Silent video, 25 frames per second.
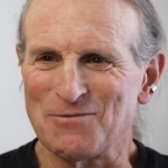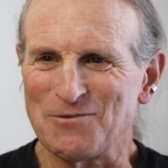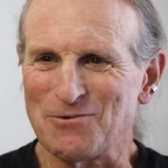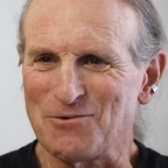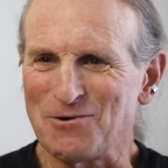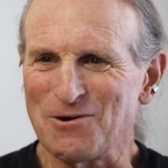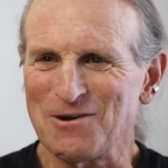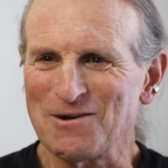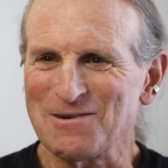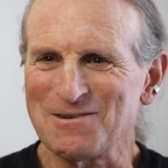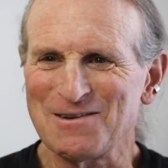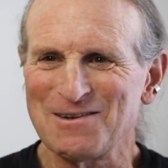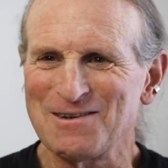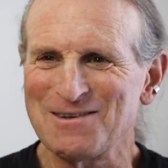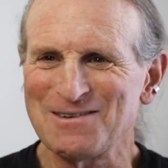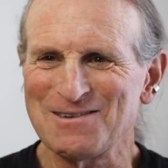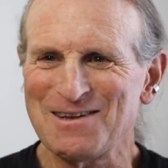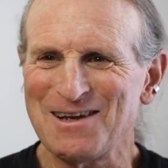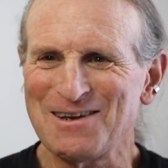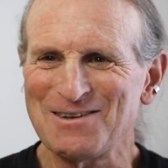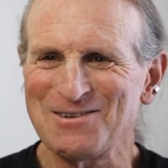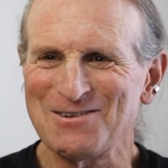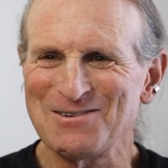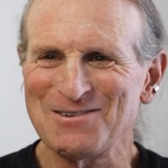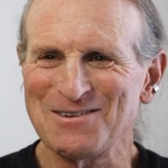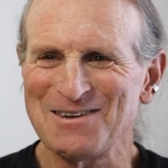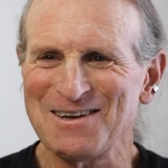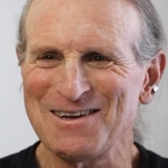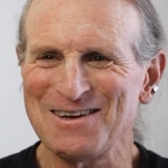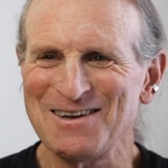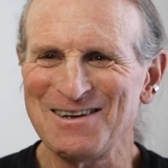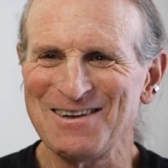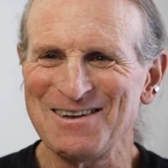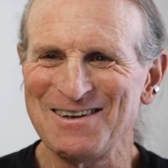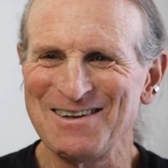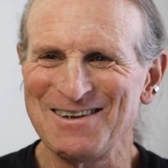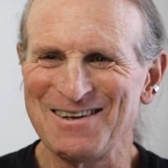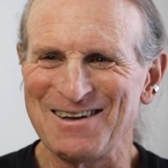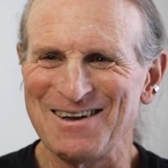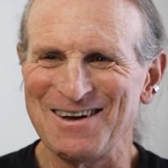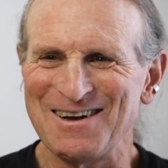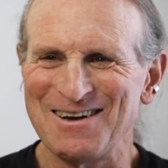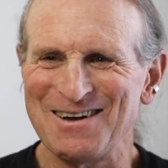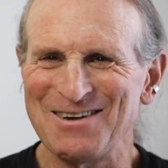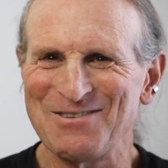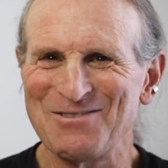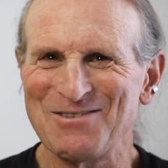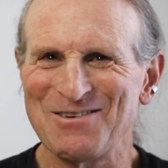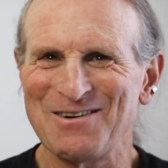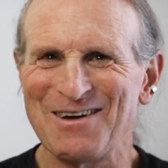Verrückt is how you say it? Yeah.